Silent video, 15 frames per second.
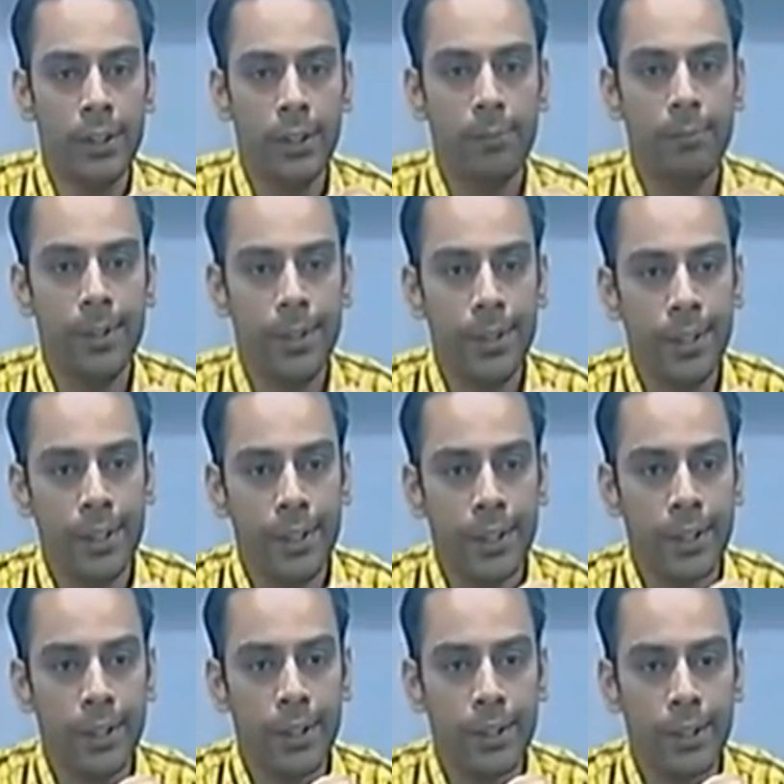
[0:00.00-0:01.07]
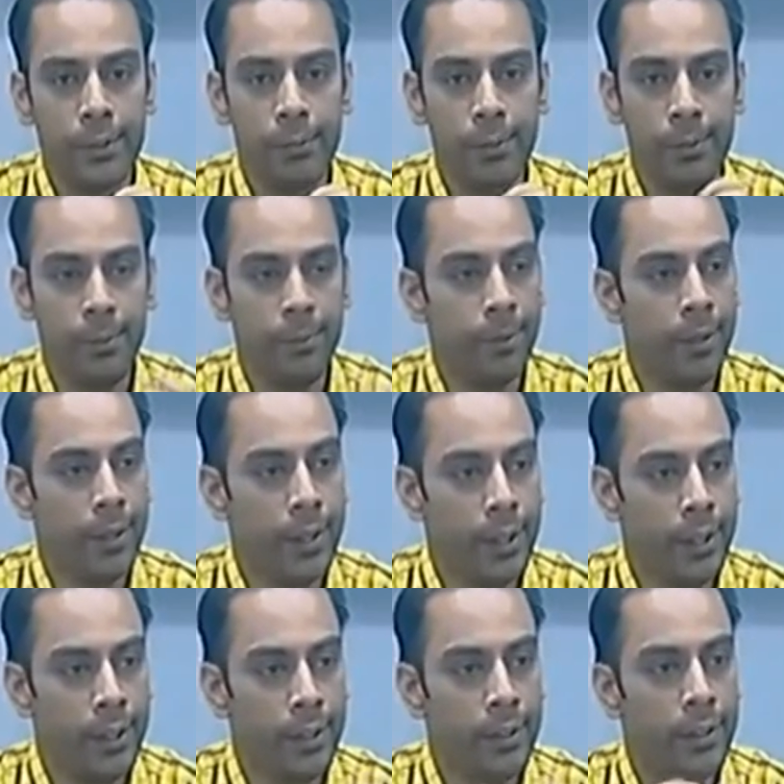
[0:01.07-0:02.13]
BTEC and maybe
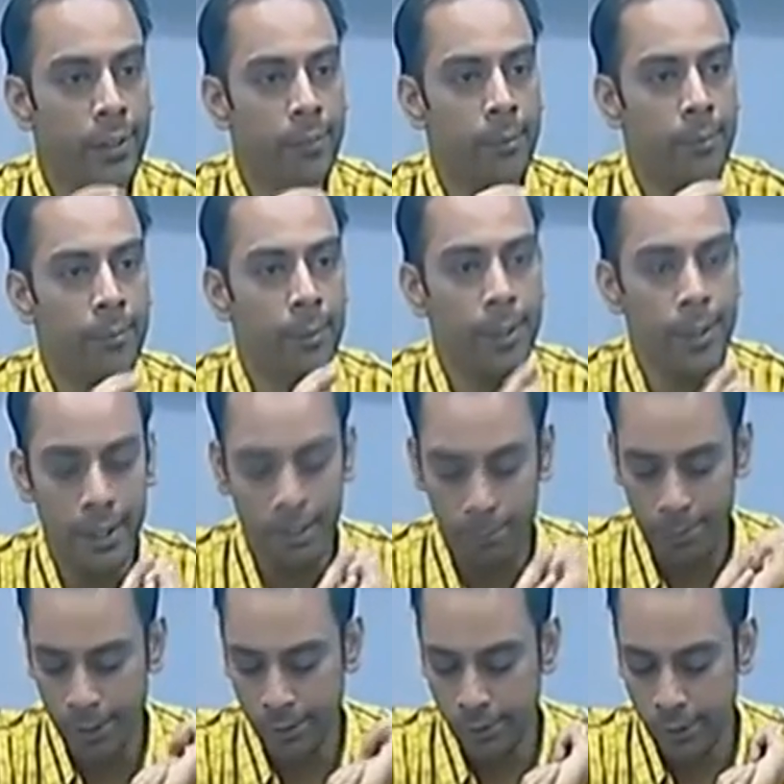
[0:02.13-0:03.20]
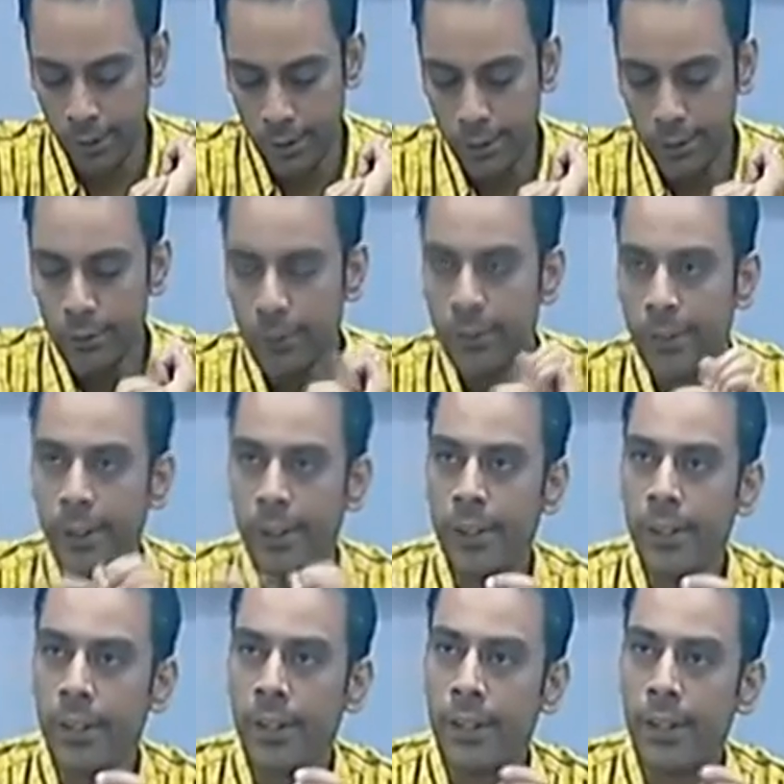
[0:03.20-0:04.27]
Polytechnic or maybe MTECs, you can
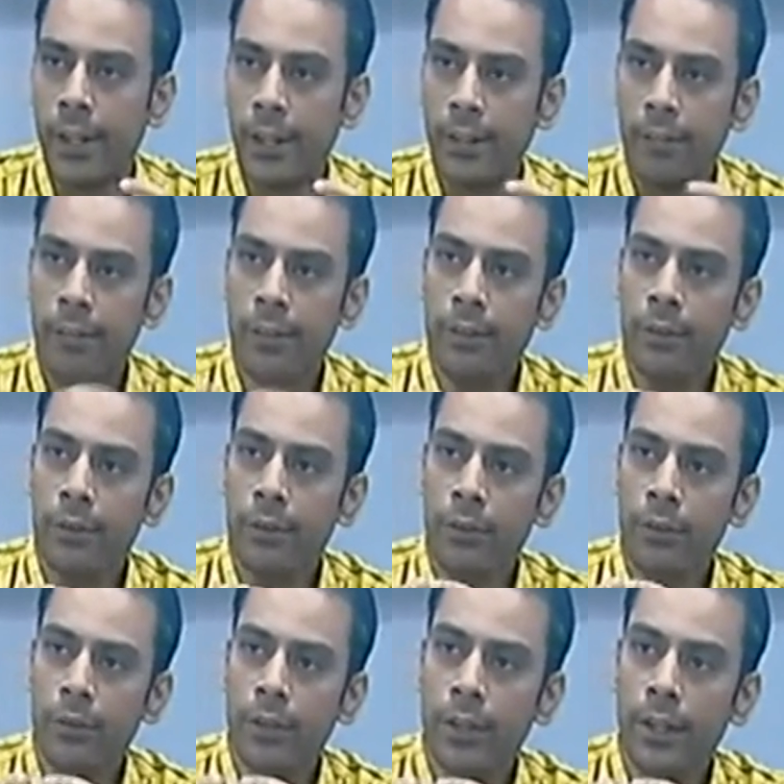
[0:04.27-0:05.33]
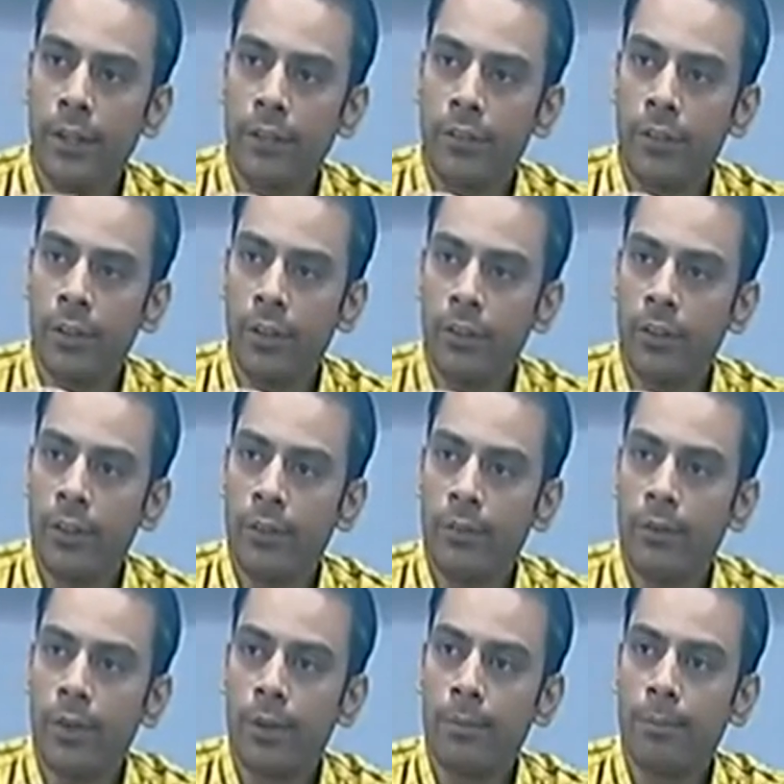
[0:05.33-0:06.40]
interact with those industries
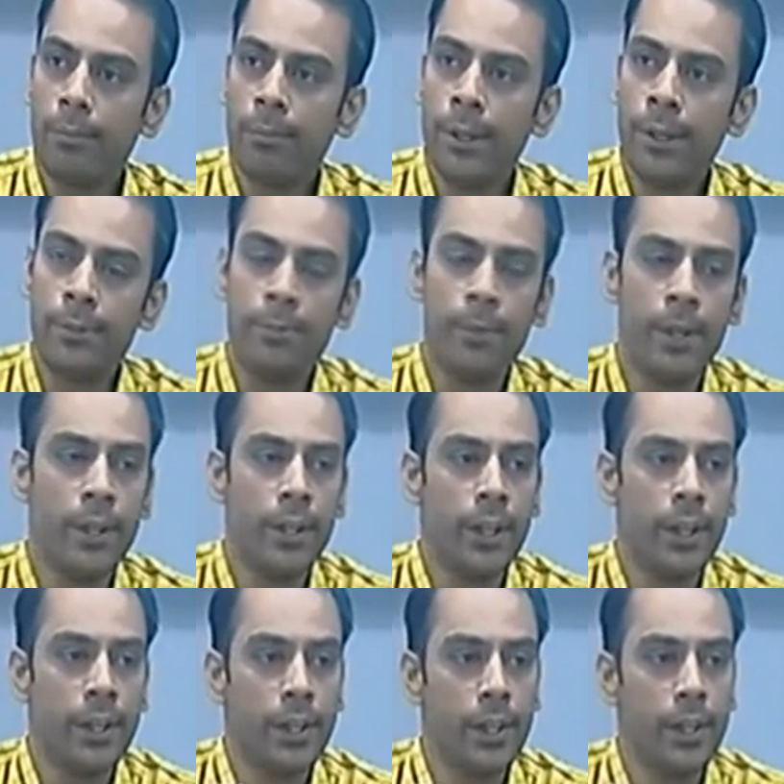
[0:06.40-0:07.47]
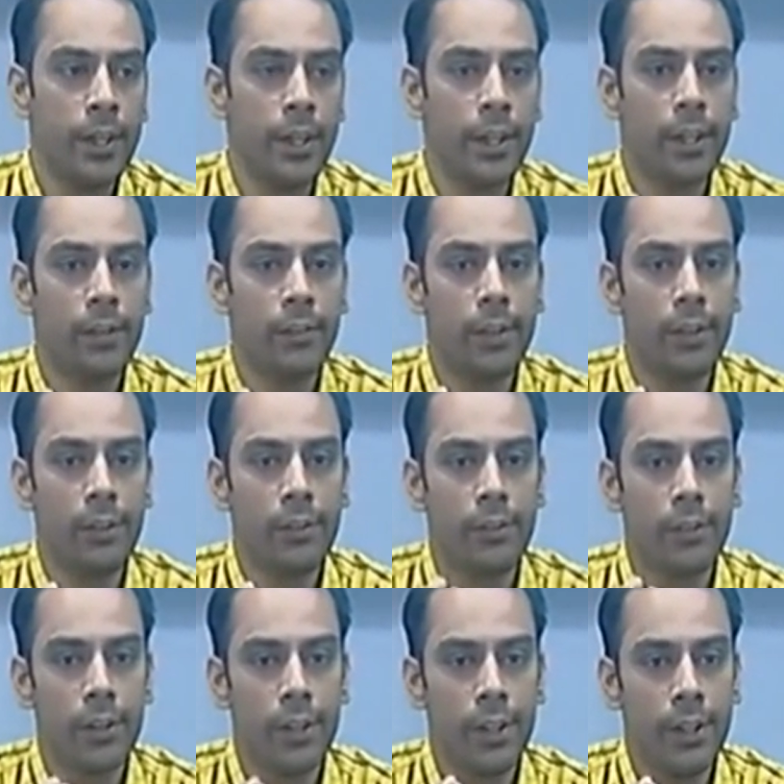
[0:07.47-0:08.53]
for placement and training activities,
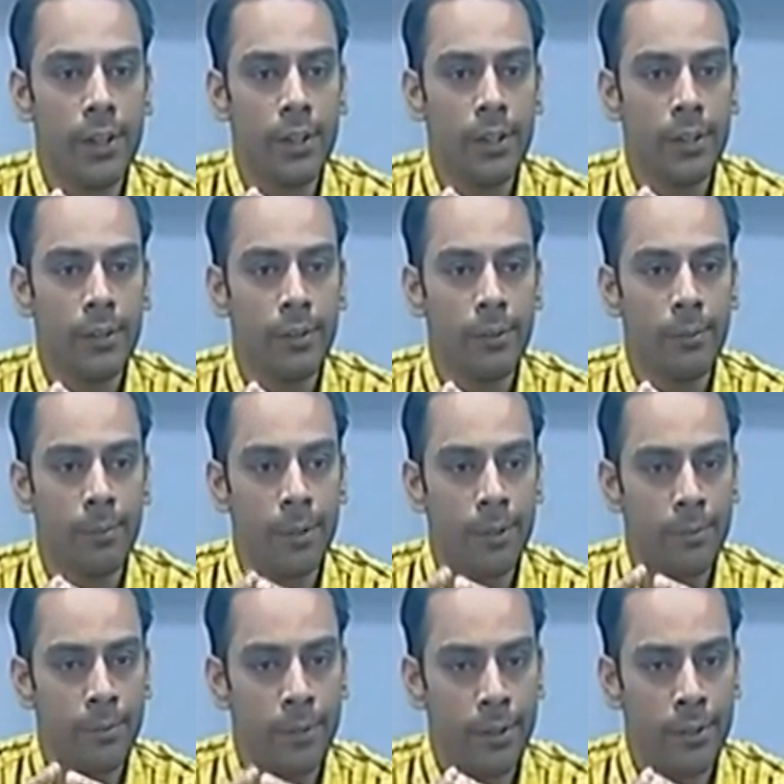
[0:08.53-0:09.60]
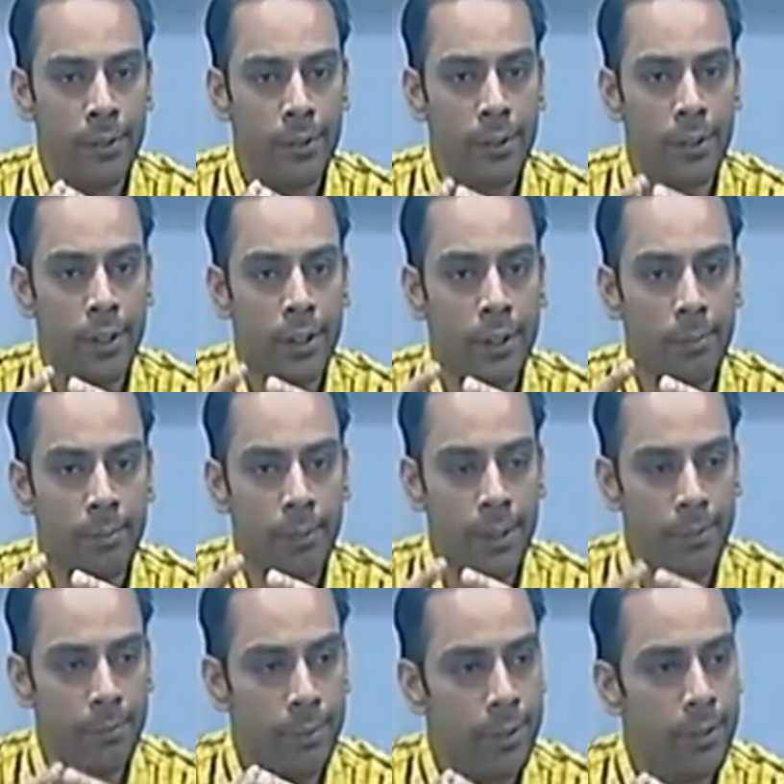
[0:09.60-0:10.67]
training placements and
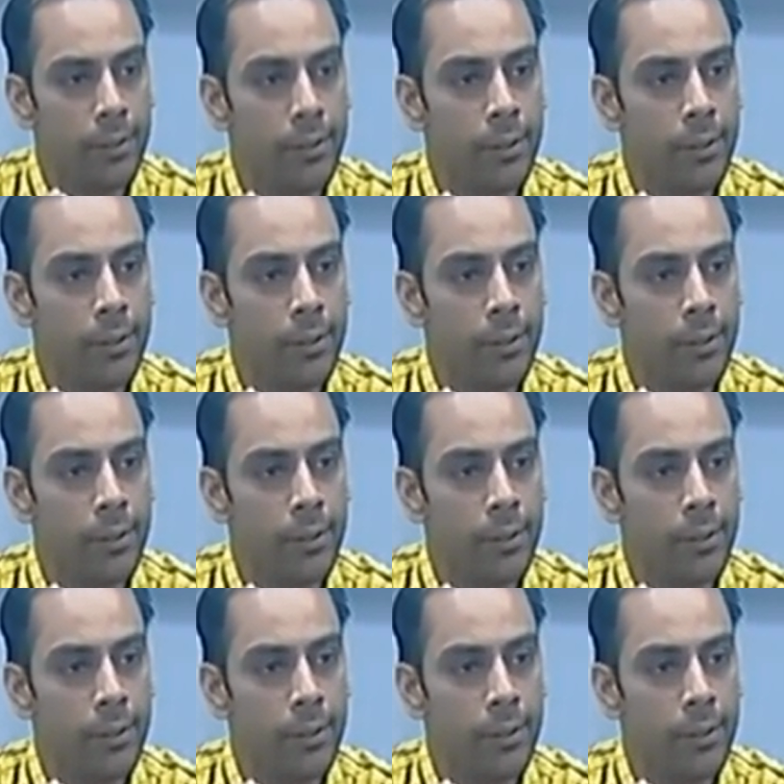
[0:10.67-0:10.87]
placement